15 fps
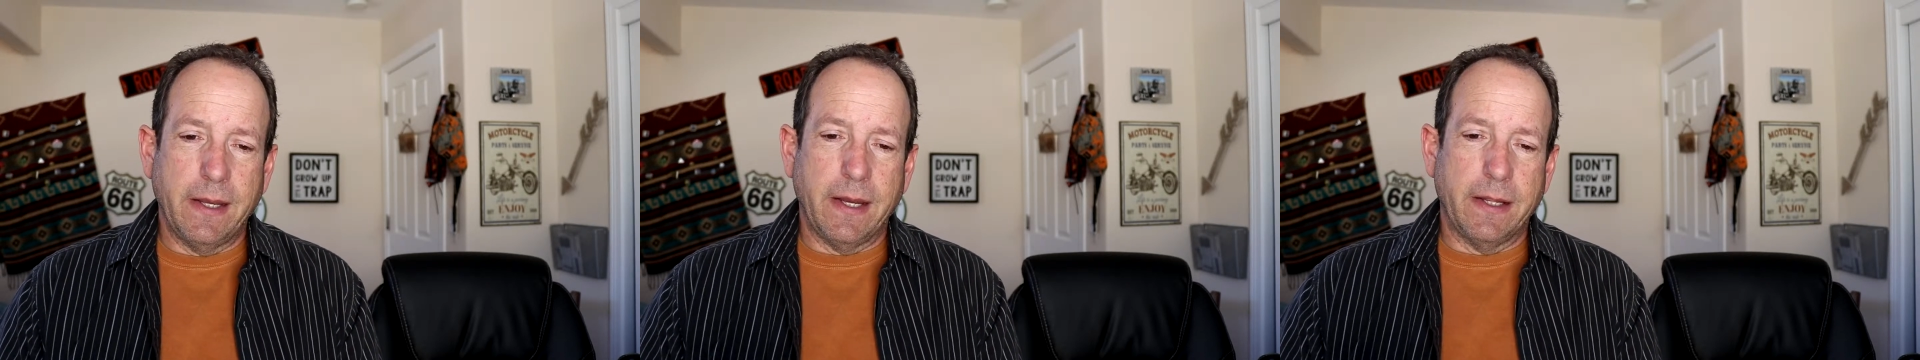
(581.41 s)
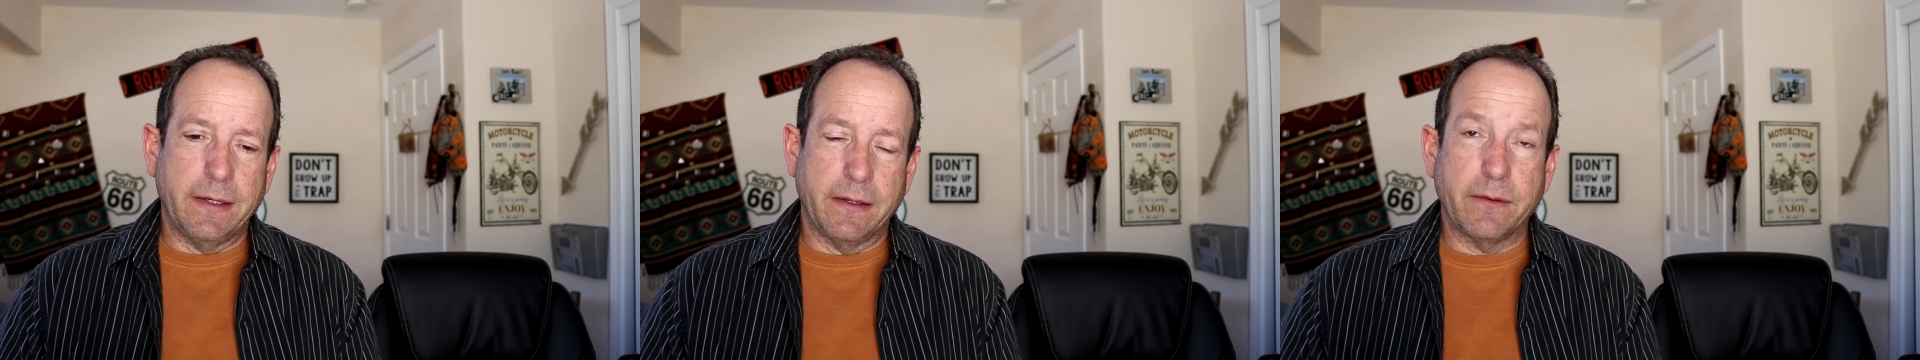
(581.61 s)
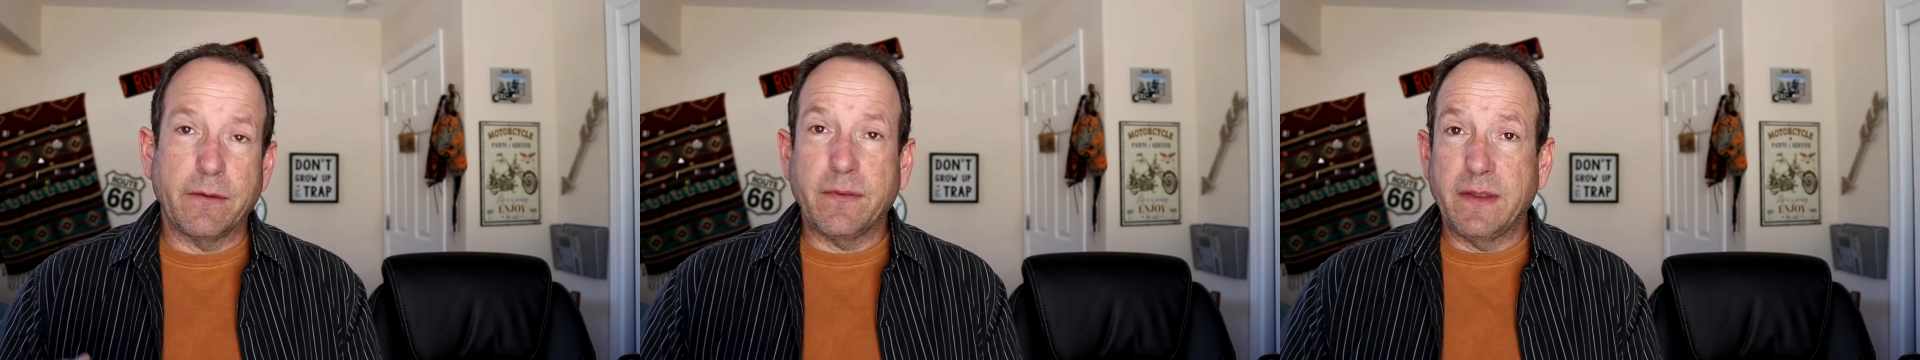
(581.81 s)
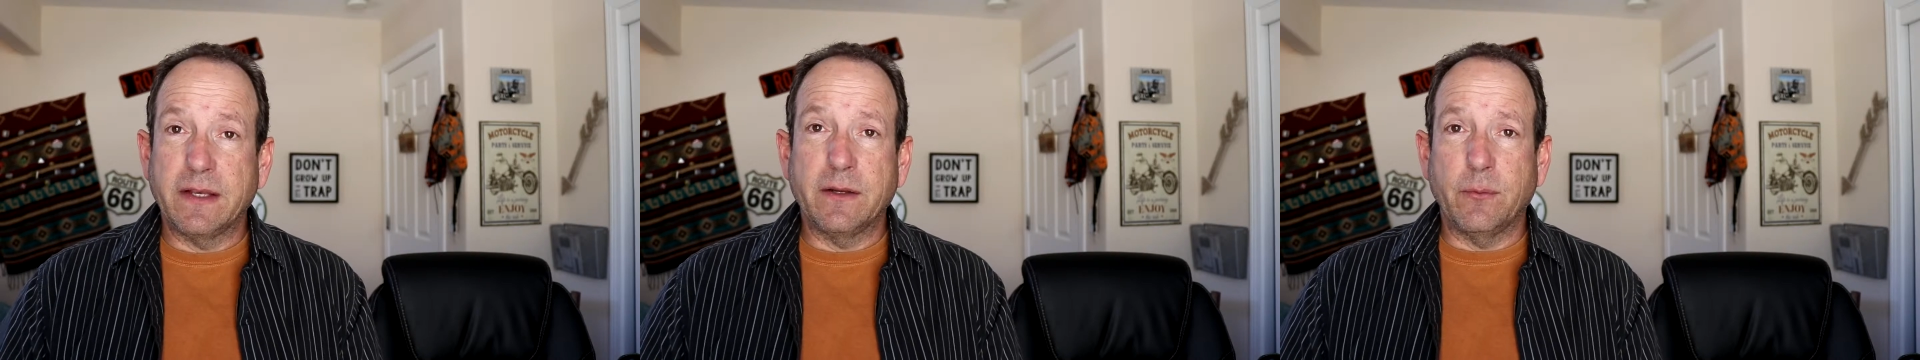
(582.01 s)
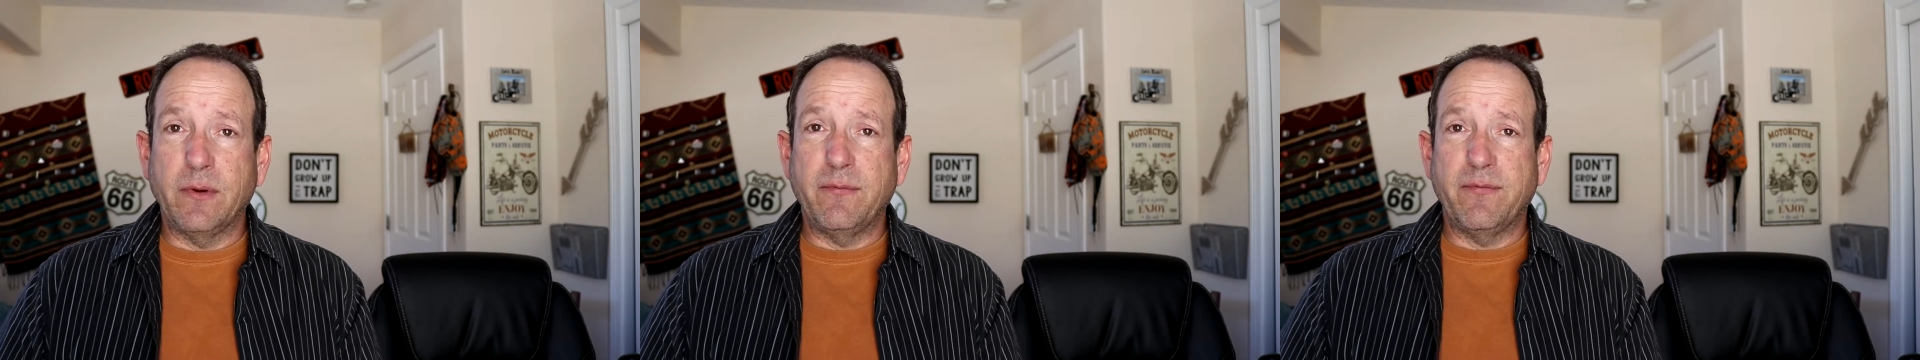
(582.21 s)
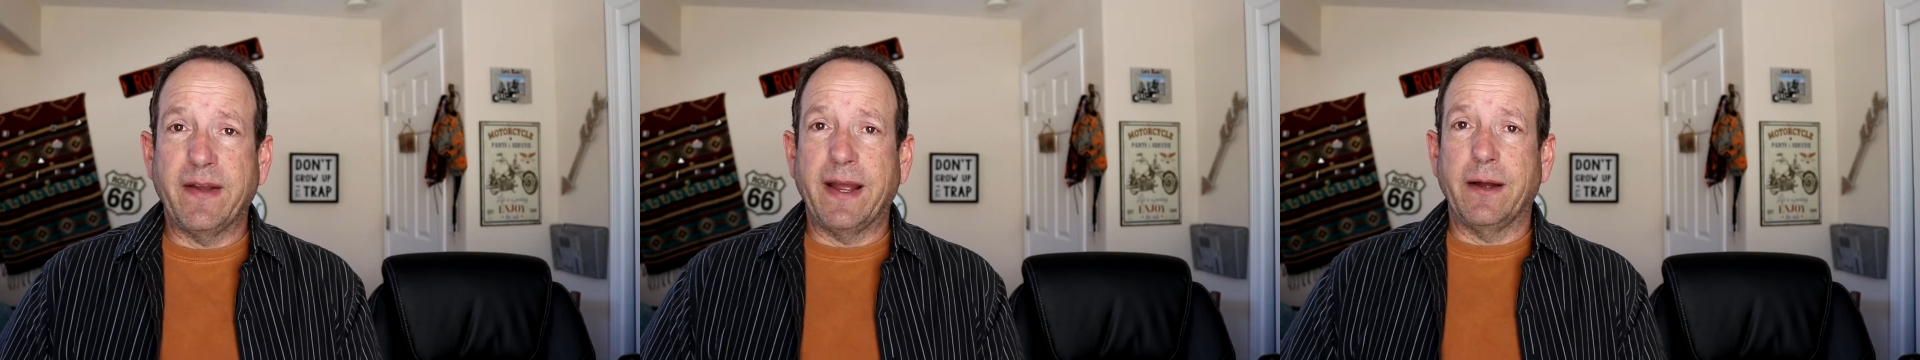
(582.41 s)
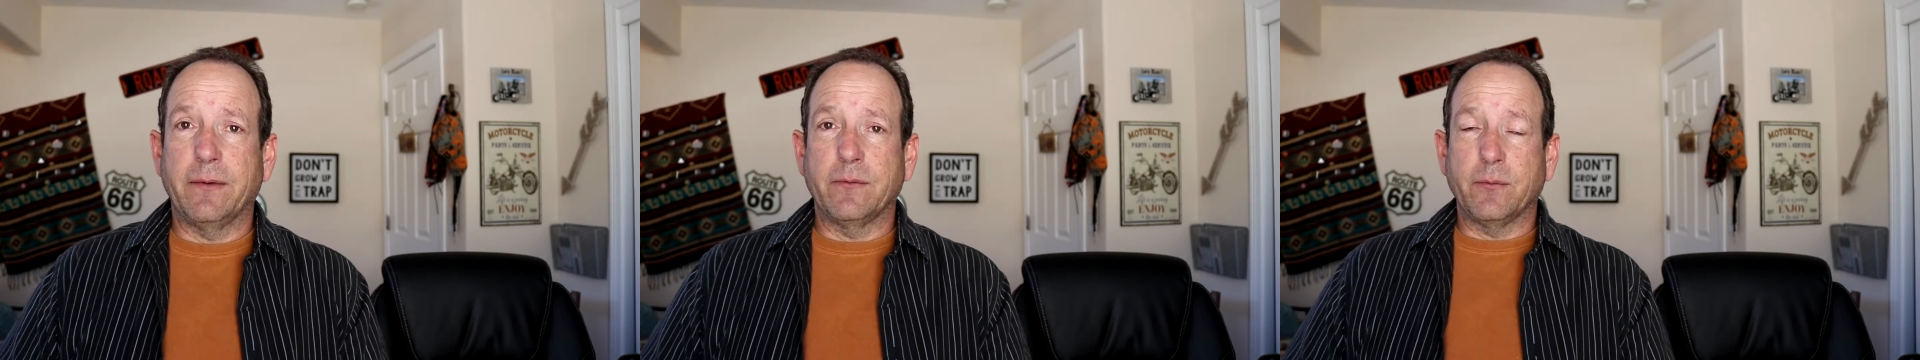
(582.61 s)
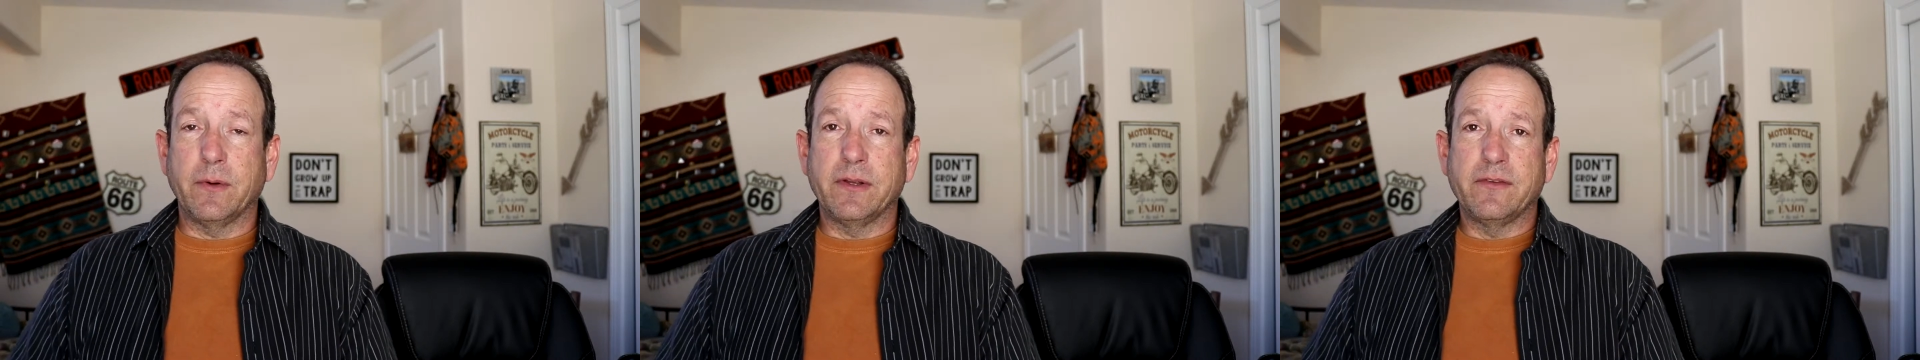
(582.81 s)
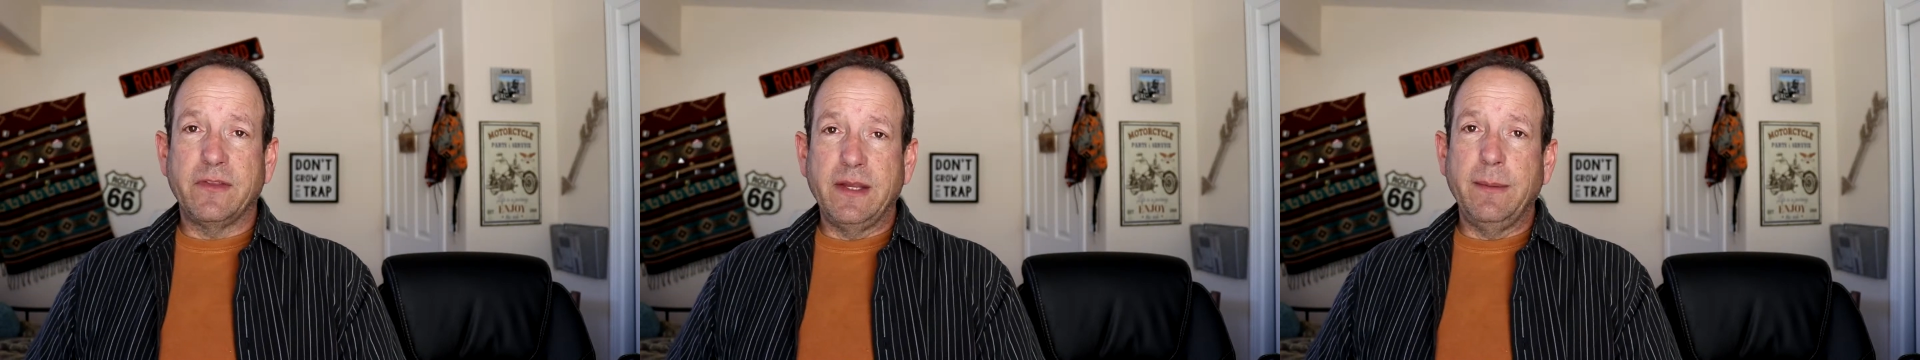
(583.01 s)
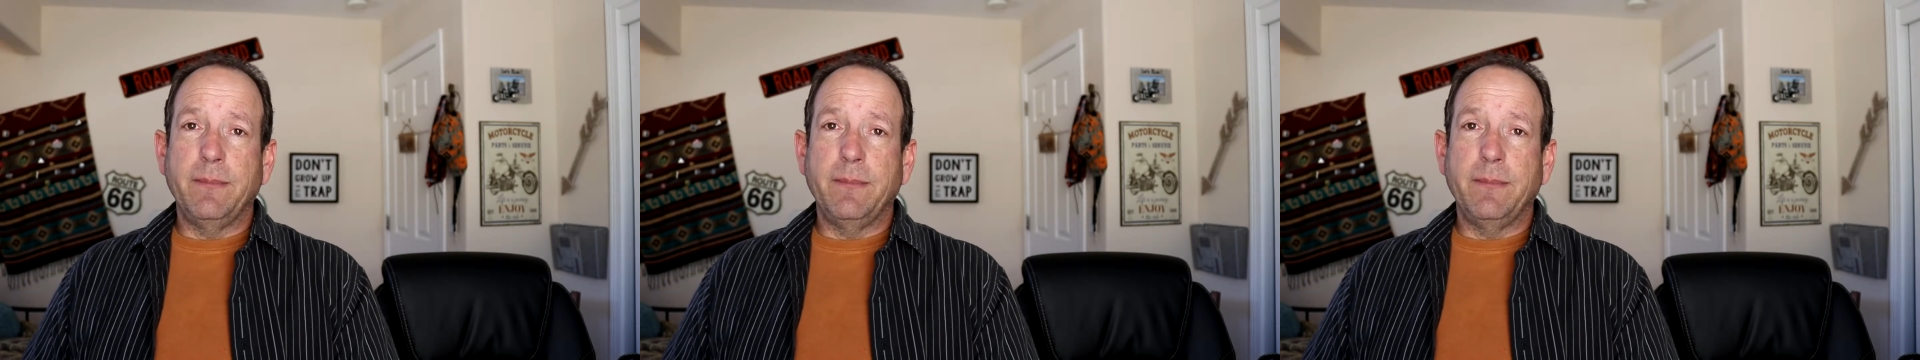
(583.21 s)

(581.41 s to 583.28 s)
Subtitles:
Another thing that we found was the